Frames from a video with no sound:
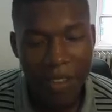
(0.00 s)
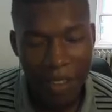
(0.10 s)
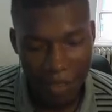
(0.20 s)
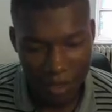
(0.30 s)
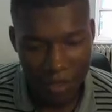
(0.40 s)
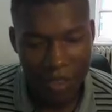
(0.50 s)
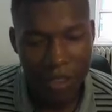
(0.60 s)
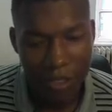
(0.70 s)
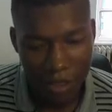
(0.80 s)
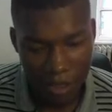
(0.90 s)

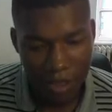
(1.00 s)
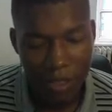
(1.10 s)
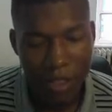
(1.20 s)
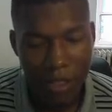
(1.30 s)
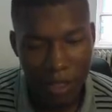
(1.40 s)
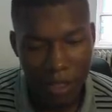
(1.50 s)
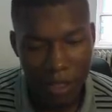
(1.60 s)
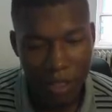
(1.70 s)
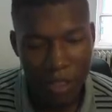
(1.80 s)
(silence)